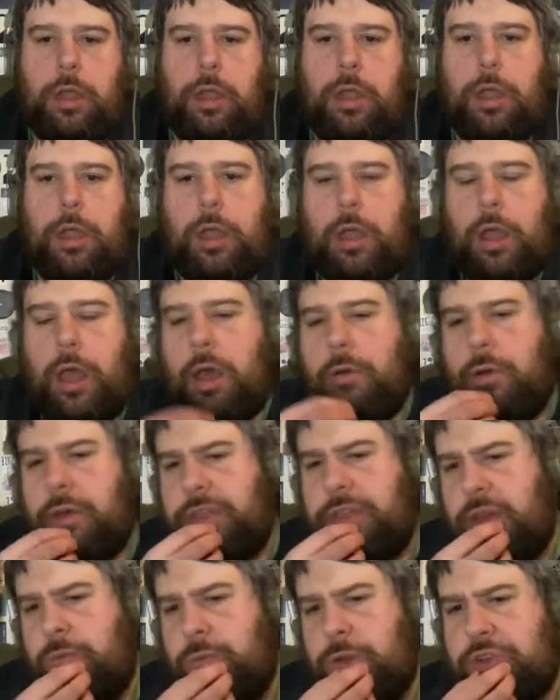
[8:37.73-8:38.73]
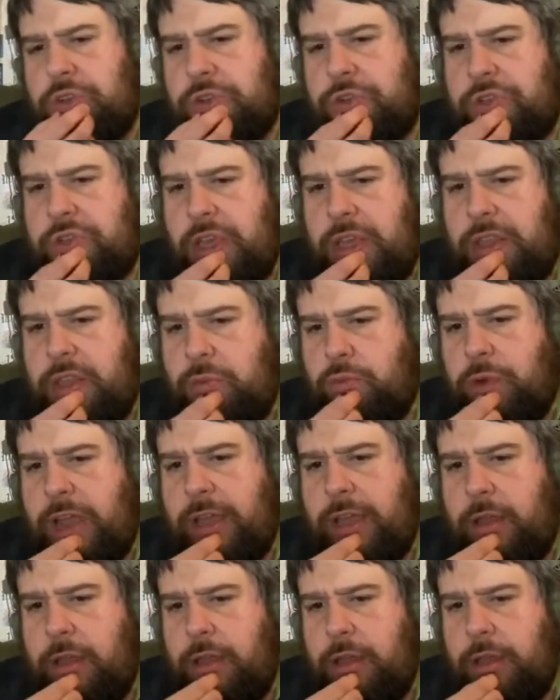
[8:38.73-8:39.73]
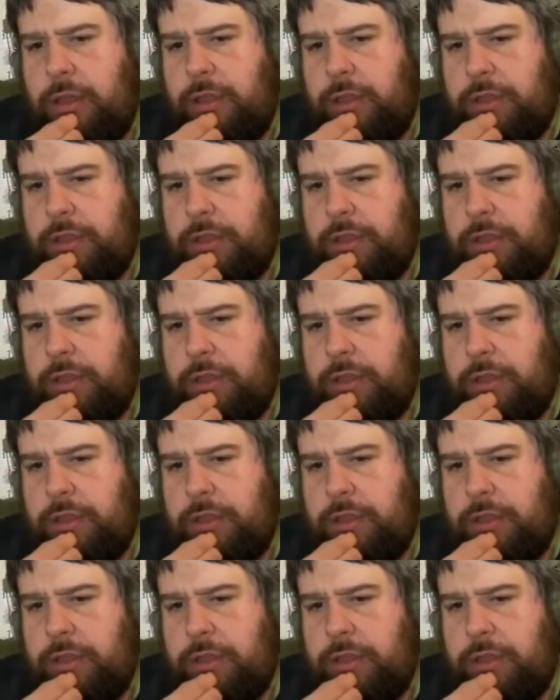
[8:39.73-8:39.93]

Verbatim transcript: Oh, I think we've just seen the uh,